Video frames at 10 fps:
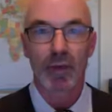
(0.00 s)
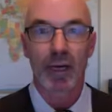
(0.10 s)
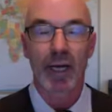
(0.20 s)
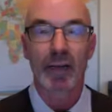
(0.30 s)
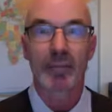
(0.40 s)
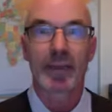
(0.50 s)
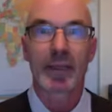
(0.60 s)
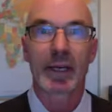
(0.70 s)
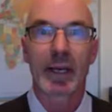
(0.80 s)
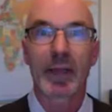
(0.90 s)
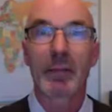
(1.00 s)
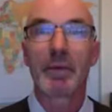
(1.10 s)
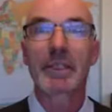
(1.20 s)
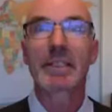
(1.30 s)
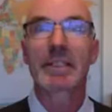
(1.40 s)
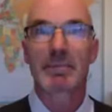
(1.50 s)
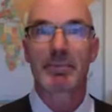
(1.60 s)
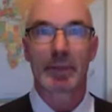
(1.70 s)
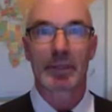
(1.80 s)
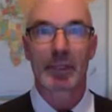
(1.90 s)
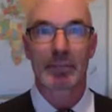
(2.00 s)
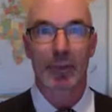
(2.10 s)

I'm the, uh, the business building